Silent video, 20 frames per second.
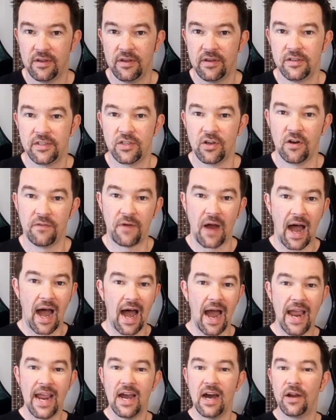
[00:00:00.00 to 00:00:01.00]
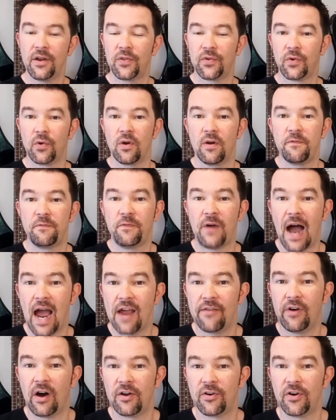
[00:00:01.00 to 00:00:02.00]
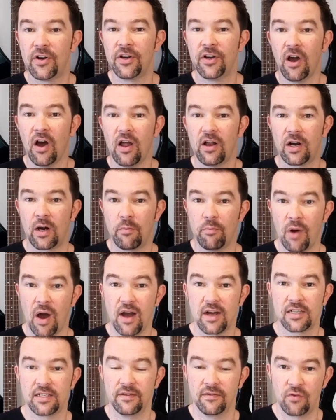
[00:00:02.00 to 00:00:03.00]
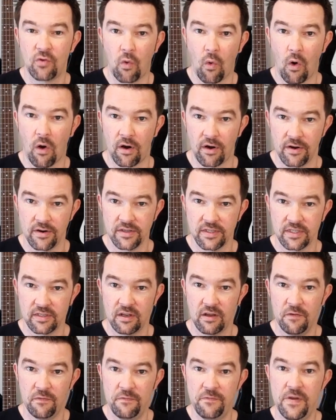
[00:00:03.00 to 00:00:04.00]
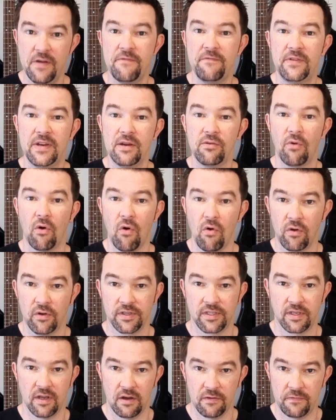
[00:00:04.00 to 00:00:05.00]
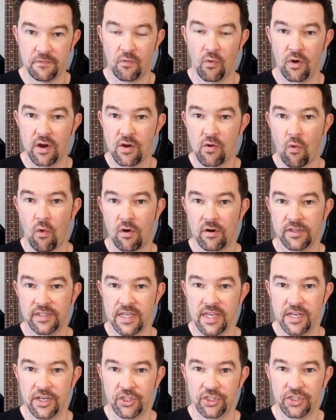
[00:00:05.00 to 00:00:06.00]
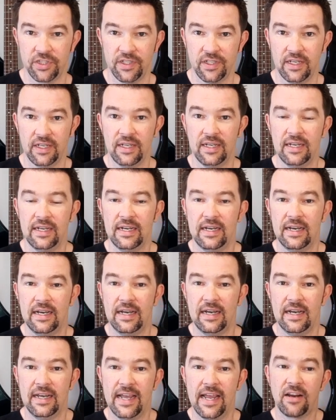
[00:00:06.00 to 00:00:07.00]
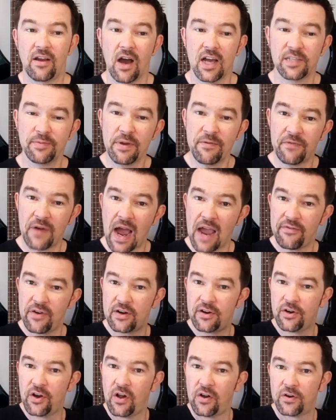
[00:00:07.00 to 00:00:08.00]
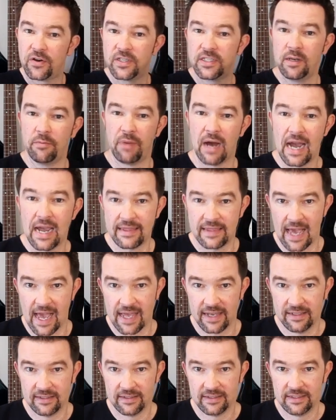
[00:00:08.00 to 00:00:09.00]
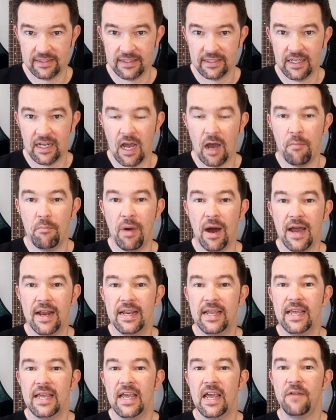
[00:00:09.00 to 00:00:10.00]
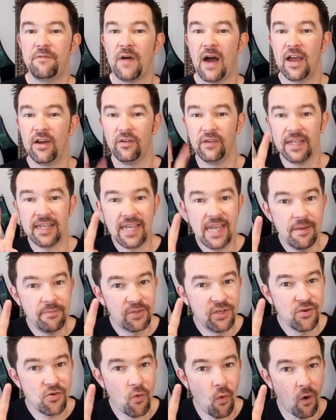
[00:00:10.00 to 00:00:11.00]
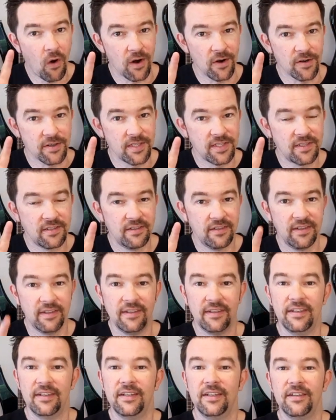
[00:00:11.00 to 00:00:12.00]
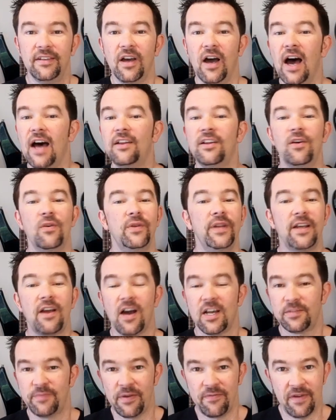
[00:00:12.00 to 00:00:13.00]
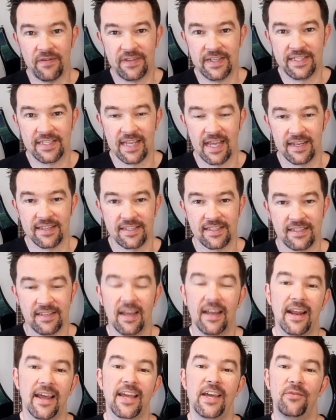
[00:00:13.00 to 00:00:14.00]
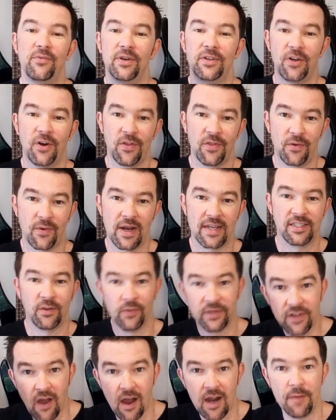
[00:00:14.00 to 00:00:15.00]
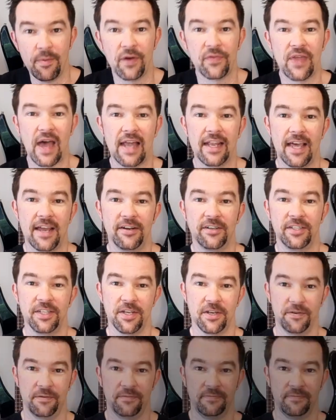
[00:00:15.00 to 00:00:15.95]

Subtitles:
So if I hunt through a $500 box of quarters, 50 rolls of 40 quarters each, it cost me $500 to buy that. But if I only keep 2 quarters, the hunt only cost me 50 cents and I can return the rest. And we'll talk about that later too.